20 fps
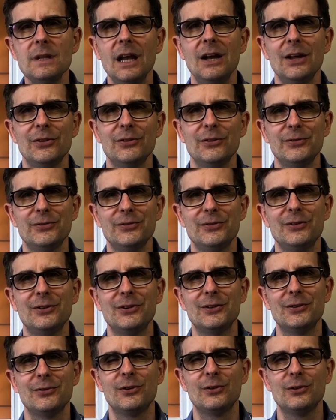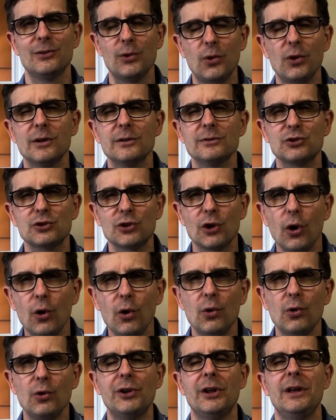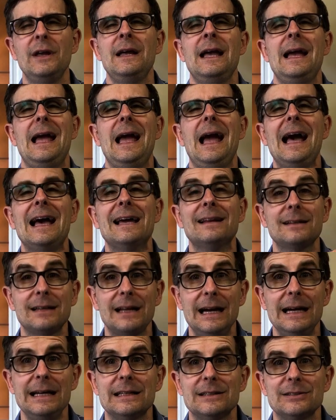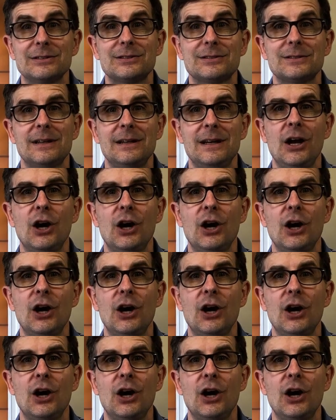And the Lord told Ananias,